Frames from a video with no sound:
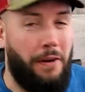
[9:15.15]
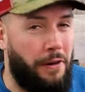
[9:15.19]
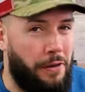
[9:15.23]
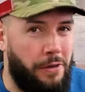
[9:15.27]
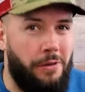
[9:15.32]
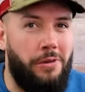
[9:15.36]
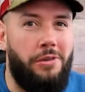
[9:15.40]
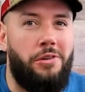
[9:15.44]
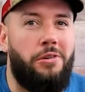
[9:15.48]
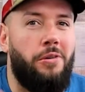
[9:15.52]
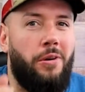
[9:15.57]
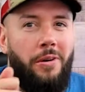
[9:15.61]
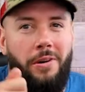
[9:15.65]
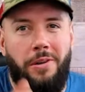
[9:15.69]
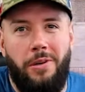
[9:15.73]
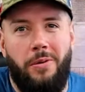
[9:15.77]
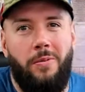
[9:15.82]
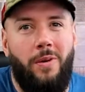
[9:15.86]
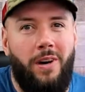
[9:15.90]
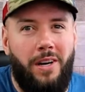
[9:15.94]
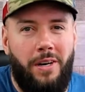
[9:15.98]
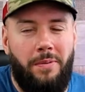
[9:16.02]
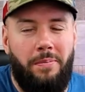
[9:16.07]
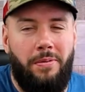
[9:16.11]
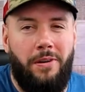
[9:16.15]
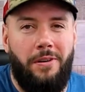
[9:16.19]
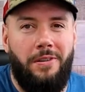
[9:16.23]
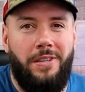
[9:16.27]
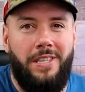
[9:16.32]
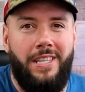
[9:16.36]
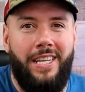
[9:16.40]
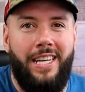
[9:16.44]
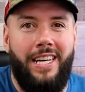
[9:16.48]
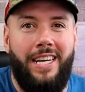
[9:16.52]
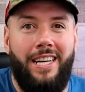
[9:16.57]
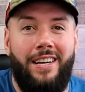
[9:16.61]
Are you sure you want to
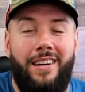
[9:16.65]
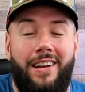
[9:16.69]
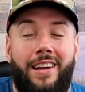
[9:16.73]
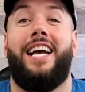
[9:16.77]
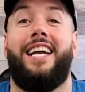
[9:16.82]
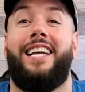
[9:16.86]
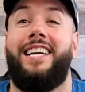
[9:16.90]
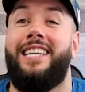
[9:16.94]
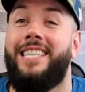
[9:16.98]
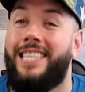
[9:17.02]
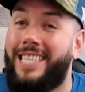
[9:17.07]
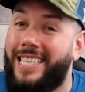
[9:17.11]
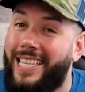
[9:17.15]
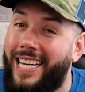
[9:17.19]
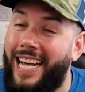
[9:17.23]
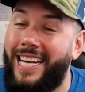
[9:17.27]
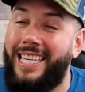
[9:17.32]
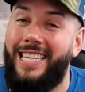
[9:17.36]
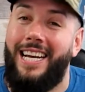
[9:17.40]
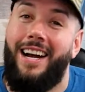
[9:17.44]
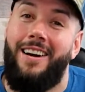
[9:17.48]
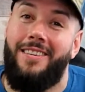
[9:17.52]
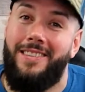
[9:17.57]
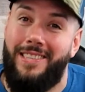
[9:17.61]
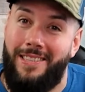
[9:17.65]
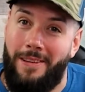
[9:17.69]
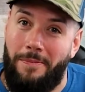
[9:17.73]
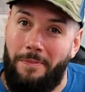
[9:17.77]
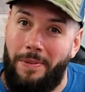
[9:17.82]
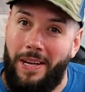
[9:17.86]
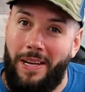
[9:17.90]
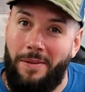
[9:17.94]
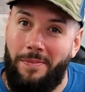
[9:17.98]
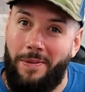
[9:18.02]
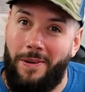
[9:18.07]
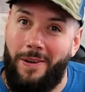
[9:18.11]
proceed? That can sketch out some
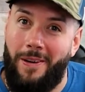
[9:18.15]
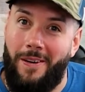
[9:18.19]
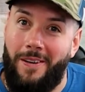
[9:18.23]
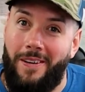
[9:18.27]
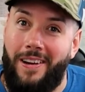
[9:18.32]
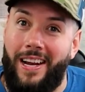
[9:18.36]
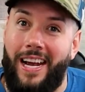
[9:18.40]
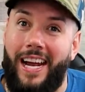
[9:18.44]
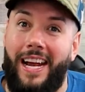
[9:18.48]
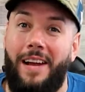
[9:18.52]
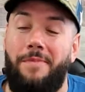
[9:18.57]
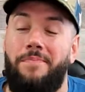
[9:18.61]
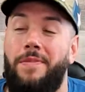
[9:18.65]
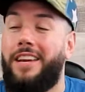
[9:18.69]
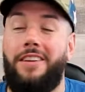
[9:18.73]
people, okay?